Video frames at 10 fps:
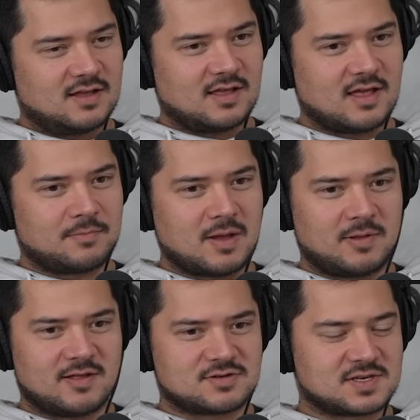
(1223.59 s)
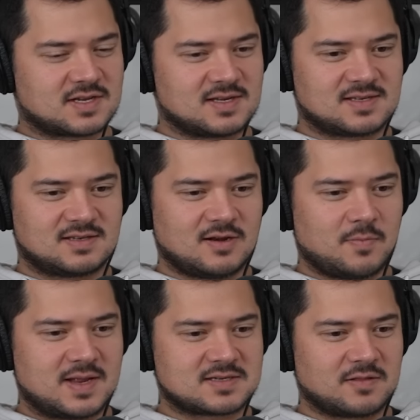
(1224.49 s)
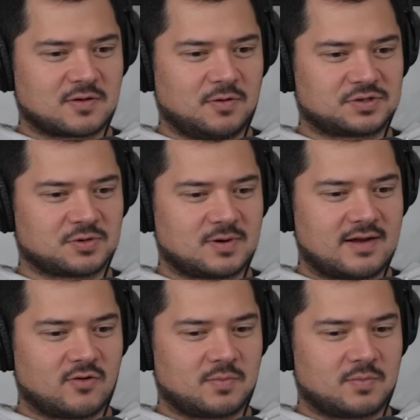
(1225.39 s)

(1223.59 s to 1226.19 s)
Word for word: and maybe that's just because you know based on the culture or whatever.